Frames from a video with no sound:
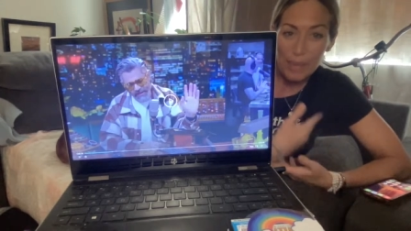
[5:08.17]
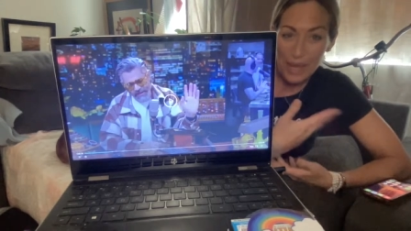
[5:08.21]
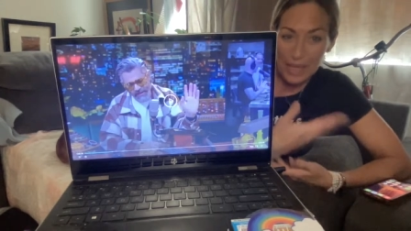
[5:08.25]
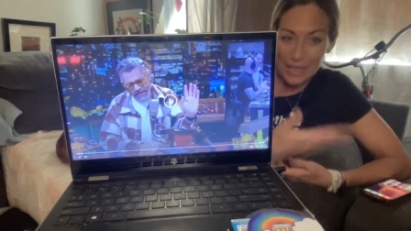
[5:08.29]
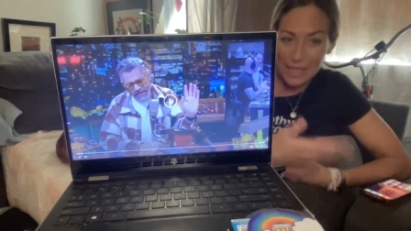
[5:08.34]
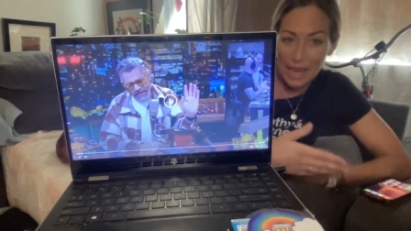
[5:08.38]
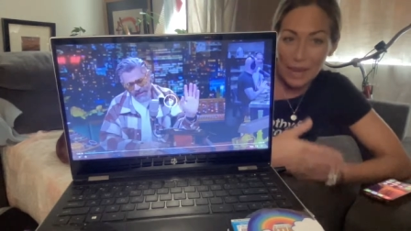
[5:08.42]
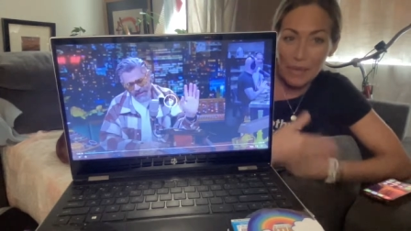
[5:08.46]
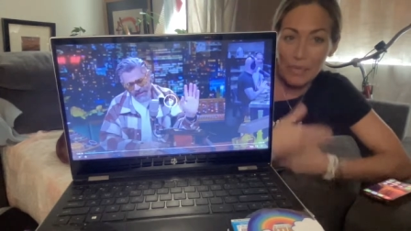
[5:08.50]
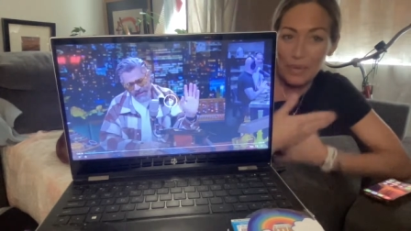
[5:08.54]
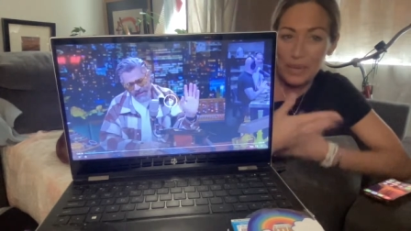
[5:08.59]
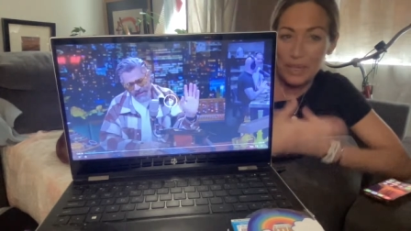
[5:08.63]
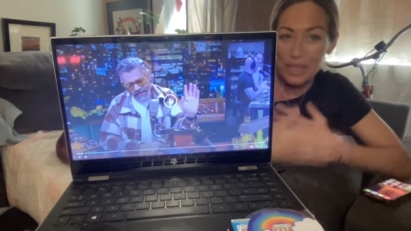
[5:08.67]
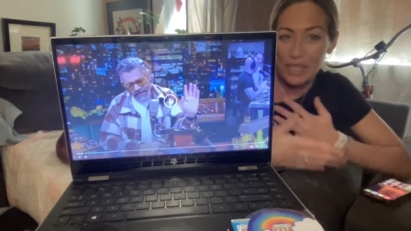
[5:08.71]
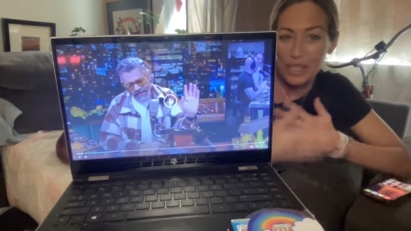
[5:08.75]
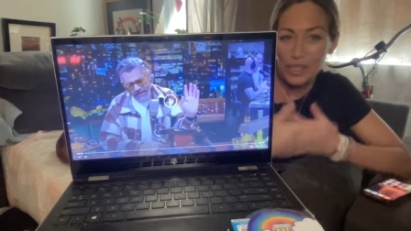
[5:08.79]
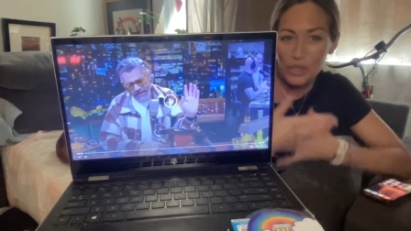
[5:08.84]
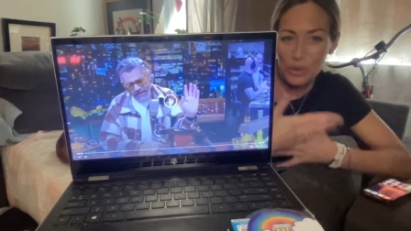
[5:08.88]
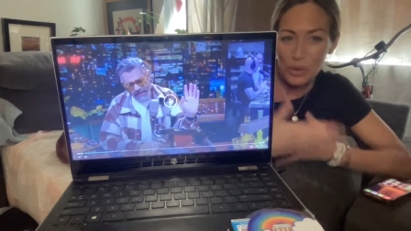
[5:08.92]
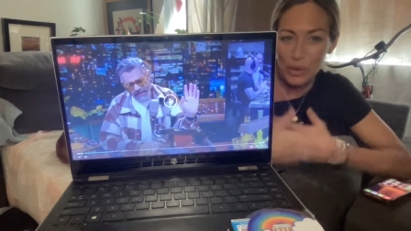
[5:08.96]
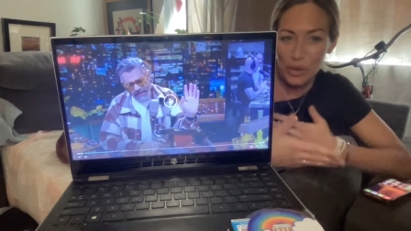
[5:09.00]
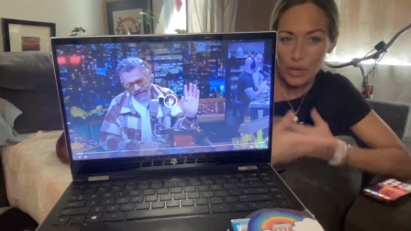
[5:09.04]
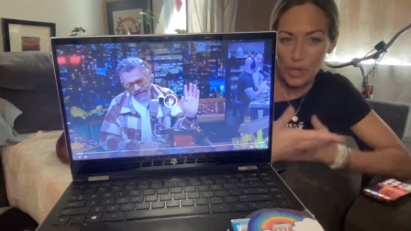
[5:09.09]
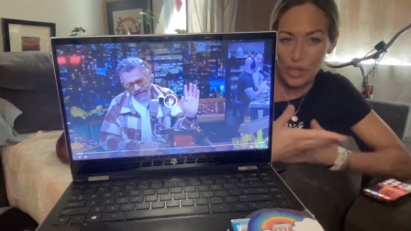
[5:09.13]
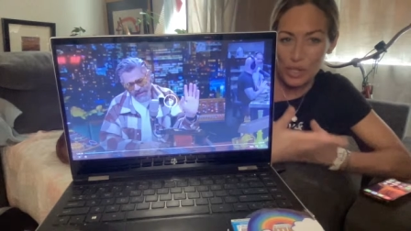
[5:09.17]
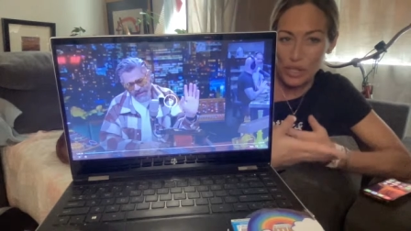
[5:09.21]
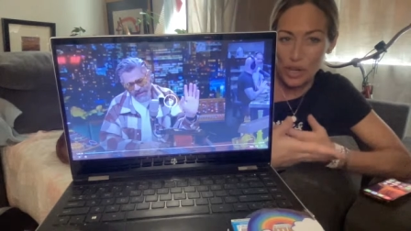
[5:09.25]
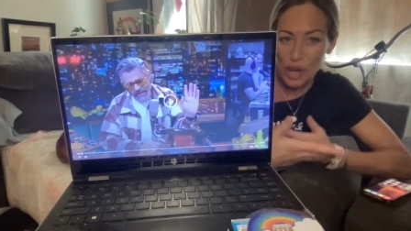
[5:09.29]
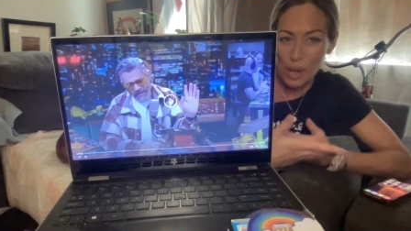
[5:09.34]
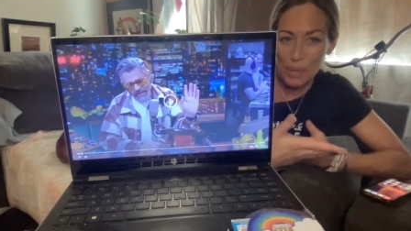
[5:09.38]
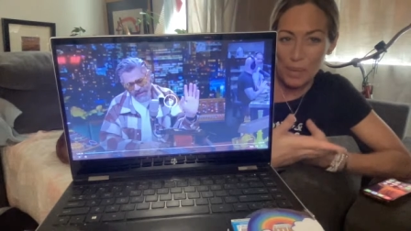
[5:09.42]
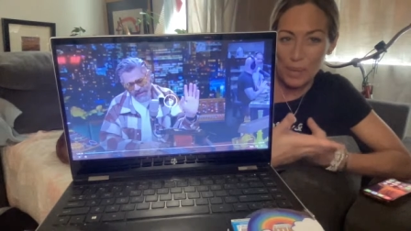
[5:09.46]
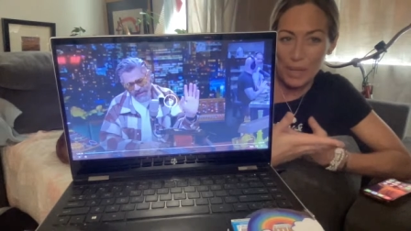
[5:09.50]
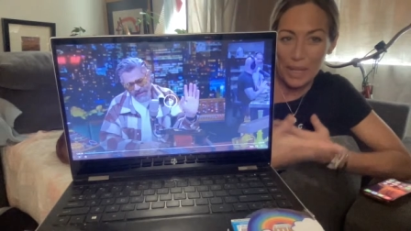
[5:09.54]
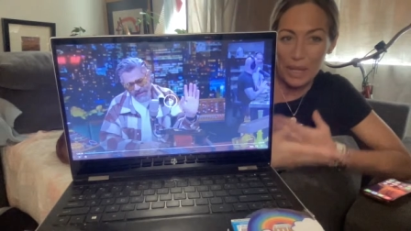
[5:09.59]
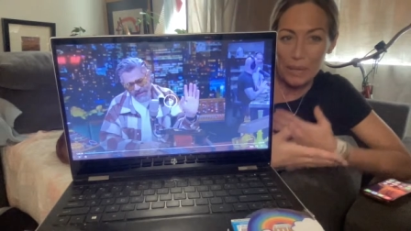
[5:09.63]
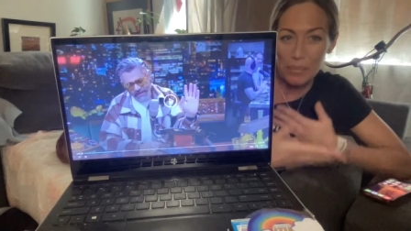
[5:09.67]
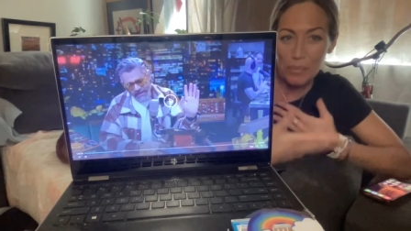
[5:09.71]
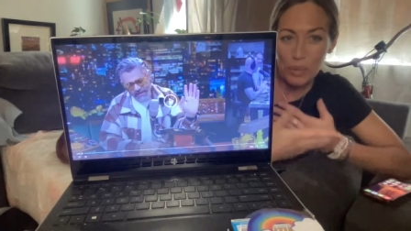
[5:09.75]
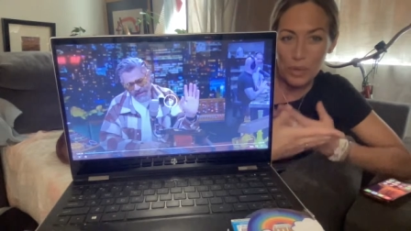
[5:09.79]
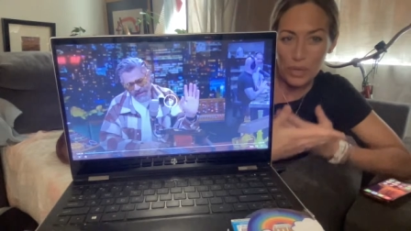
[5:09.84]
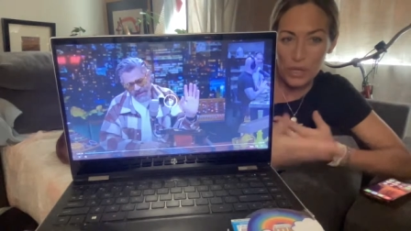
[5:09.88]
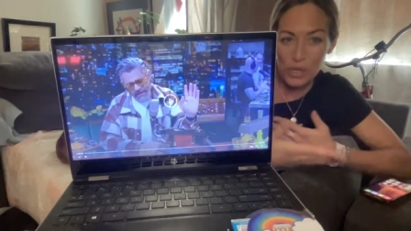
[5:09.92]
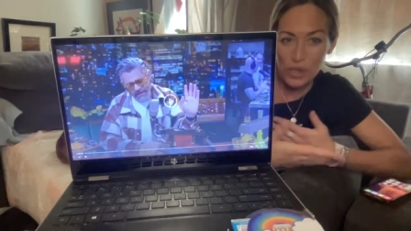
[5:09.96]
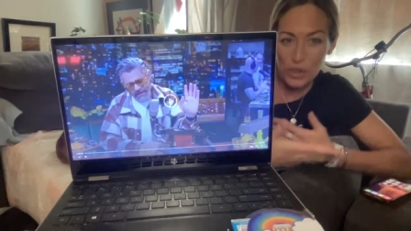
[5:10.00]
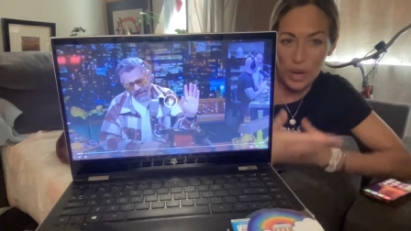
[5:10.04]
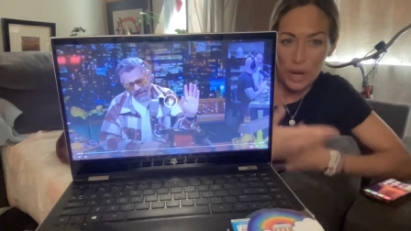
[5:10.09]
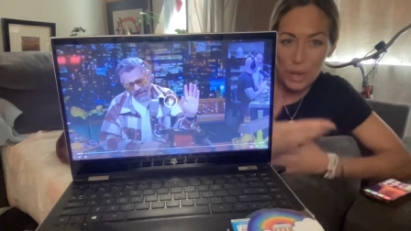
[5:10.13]
They definitely do a good job at like
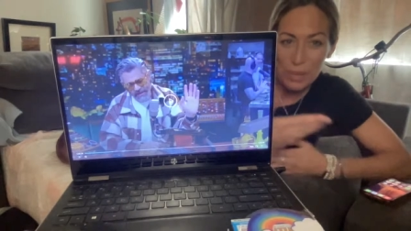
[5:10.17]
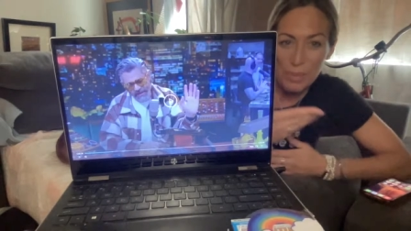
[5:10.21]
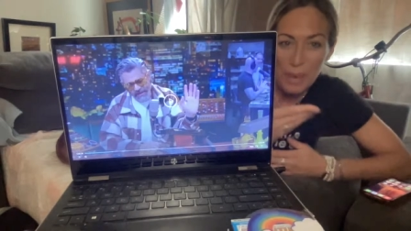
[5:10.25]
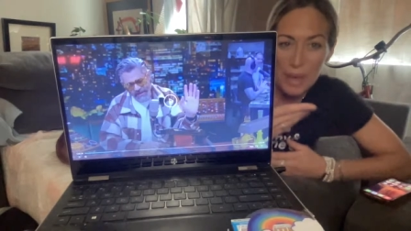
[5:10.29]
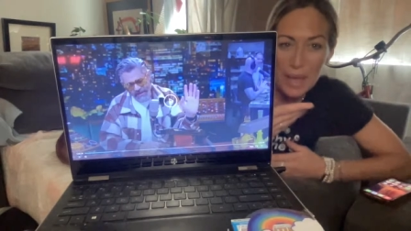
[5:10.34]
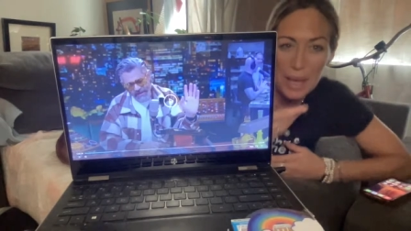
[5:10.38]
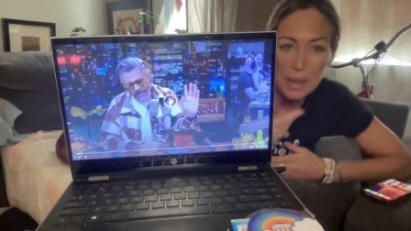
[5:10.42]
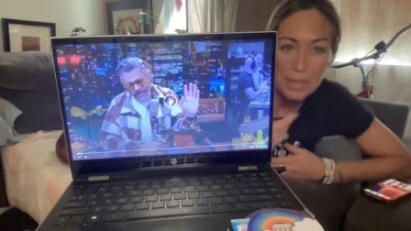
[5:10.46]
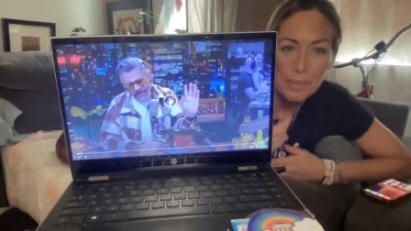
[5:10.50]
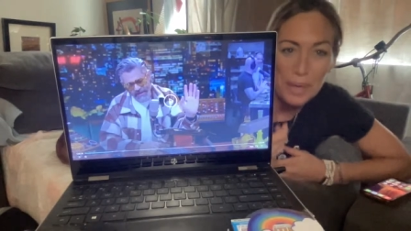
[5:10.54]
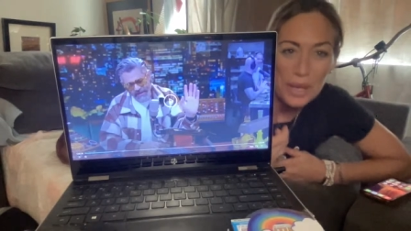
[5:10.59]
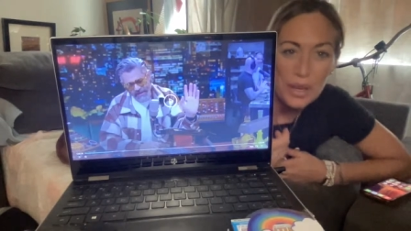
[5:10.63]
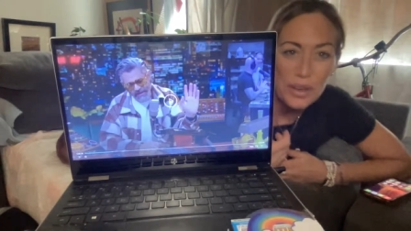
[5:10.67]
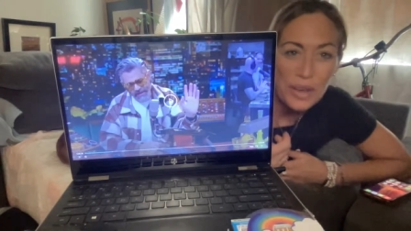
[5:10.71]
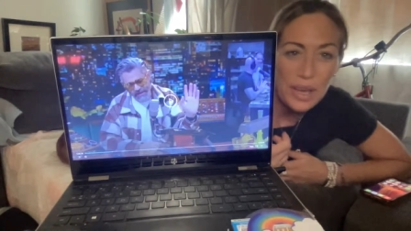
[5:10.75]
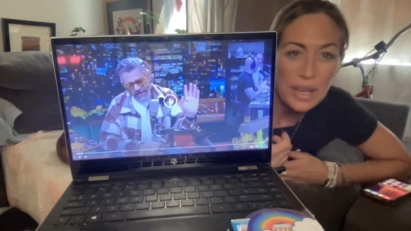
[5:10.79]
portraying Miami.